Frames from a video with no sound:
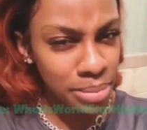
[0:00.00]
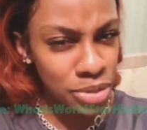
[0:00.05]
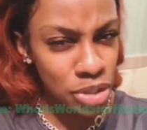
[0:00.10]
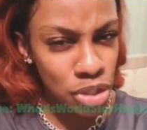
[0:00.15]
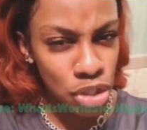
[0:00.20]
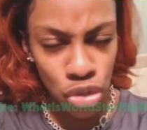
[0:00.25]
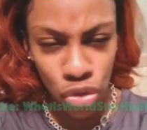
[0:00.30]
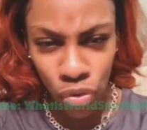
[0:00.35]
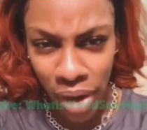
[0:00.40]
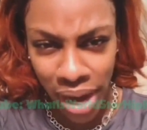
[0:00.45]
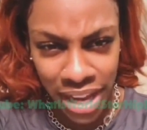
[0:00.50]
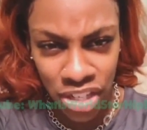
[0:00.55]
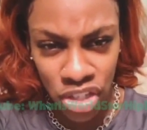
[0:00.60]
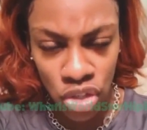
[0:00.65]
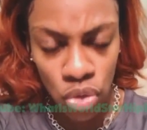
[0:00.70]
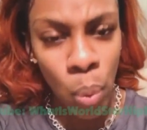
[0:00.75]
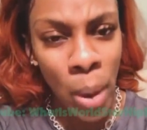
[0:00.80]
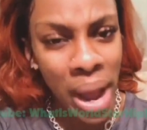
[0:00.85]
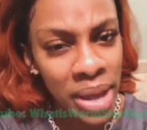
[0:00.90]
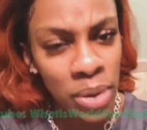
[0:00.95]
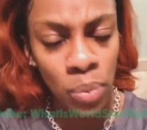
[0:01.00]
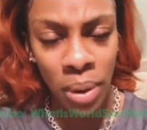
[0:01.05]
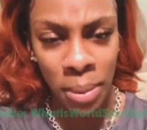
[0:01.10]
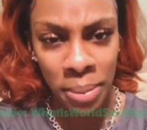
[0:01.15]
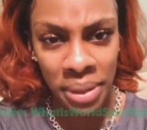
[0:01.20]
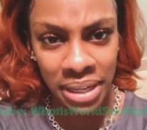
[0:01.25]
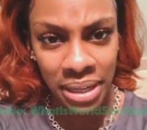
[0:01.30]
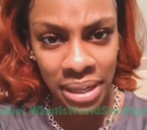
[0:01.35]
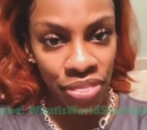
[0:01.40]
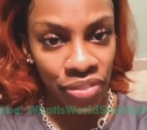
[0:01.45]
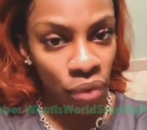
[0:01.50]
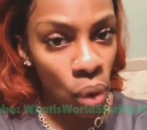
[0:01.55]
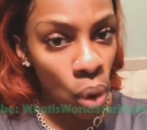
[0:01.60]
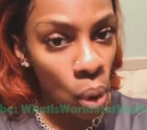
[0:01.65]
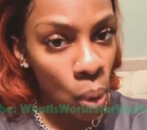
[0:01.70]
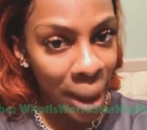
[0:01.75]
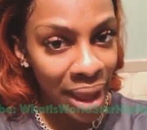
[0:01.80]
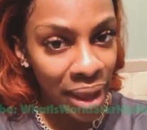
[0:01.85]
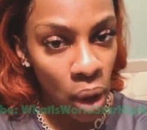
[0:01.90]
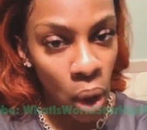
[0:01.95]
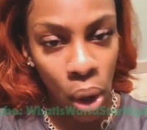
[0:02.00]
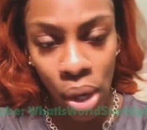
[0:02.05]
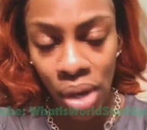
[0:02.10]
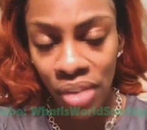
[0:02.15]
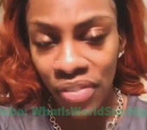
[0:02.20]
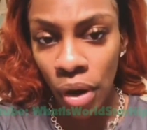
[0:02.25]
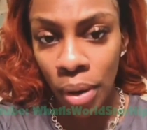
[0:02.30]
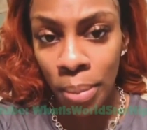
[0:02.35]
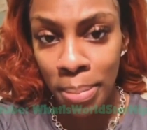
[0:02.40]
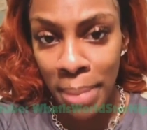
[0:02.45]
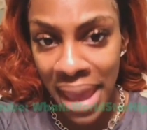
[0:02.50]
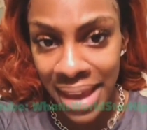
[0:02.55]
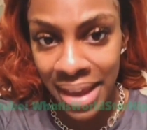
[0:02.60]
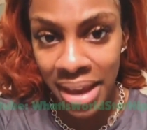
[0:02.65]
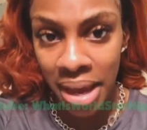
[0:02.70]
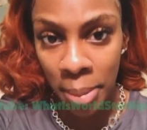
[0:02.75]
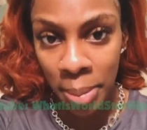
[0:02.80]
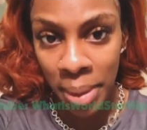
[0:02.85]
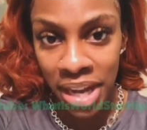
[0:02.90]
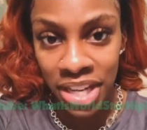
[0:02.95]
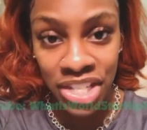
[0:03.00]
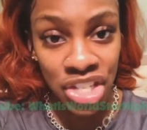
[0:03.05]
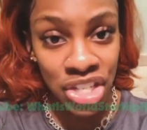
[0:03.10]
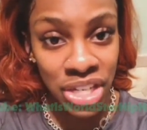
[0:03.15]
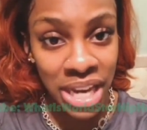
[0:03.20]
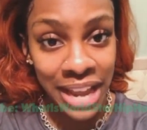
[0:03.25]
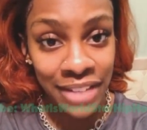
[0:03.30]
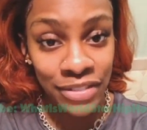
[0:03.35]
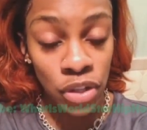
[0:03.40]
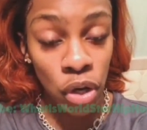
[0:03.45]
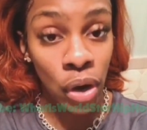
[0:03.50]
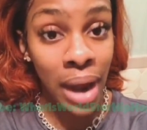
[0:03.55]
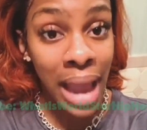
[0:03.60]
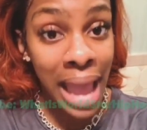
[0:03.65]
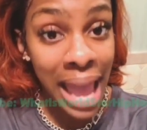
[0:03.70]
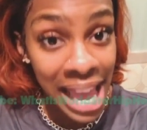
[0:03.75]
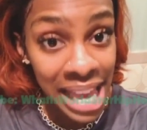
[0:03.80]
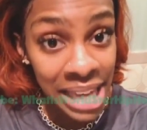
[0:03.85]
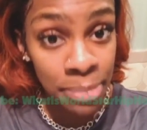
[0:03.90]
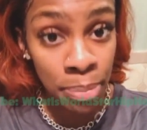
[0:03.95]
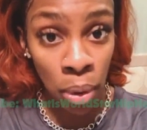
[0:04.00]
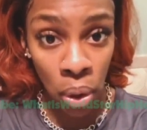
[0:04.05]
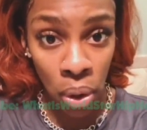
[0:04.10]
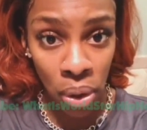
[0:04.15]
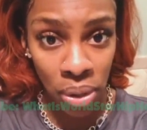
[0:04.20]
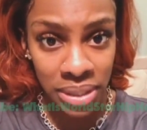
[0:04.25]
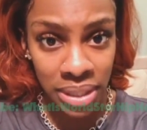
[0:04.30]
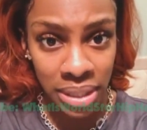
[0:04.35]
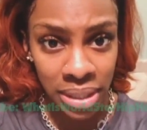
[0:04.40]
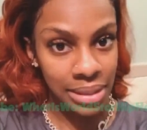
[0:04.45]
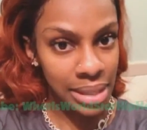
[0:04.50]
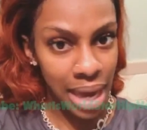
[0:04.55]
Some strange white woman threw away all of her makeup and shaved her head bald.